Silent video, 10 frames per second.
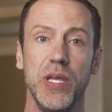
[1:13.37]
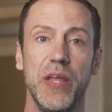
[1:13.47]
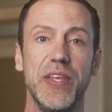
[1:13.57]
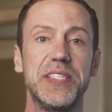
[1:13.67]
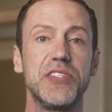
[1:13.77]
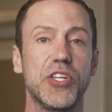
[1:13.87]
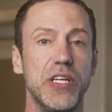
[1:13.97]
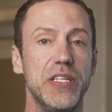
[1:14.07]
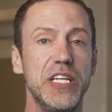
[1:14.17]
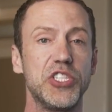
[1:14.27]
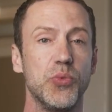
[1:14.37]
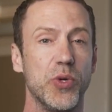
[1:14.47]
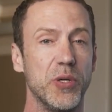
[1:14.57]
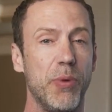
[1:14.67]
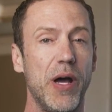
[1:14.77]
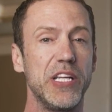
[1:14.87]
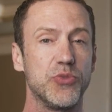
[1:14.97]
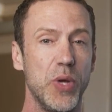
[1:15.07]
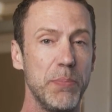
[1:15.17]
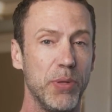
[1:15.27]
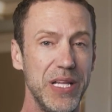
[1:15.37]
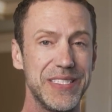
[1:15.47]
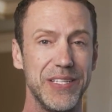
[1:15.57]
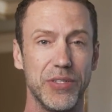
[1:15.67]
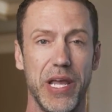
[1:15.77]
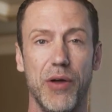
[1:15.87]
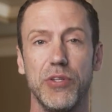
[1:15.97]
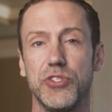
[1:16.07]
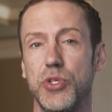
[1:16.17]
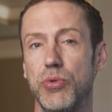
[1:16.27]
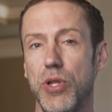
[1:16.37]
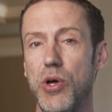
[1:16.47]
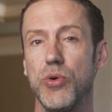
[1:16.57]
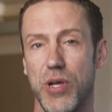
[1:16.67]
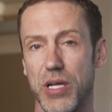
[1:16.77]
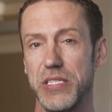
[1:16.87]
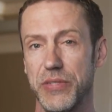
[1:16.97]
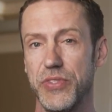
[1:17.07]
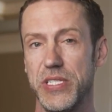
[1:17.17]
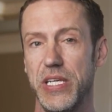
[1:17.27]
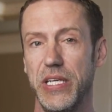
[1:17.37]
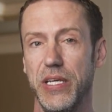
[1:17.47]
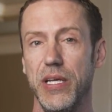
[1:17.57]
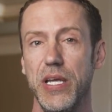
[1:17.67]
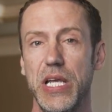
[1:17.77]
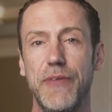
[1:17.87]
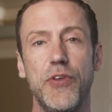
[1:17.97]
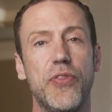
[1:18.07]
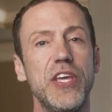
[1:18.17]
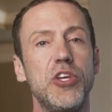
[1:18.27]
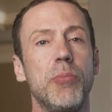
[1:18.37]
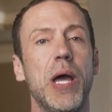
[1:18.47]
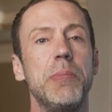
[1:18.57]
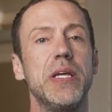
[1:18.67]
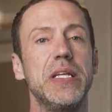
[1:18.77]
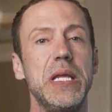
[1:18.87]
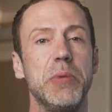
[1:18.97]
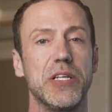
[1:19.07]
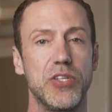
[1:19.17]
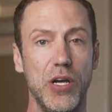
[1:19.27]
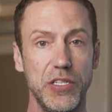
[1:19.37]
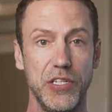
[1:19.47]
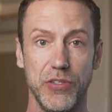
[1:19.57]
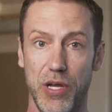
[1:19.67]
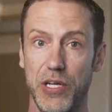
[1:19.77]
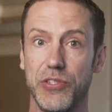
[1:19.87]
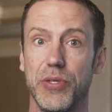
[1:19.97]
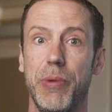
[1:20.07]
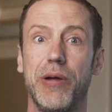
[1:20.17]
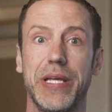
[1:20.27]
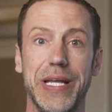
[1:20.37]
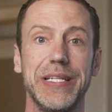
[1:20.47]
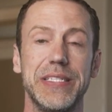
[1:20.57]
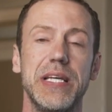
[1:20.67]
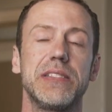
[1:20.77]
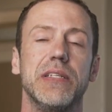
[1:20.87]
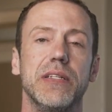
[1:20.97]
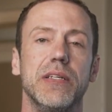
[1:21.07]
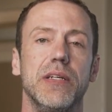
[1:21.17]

This is a condition where your body's red blood cell count is too low, causing fatigue. If you think you might be anemic, talk to your doctor about getting tested.